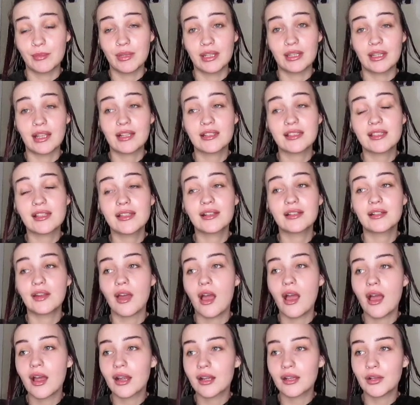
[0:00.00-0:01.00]
and that's like
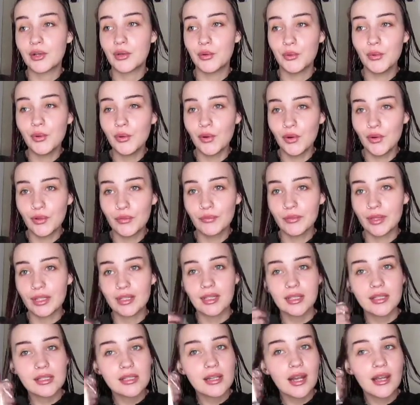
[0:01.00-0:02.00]
not cool. Like
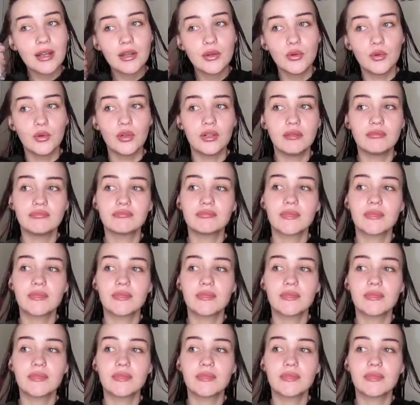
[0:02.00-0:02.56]
that's not cool.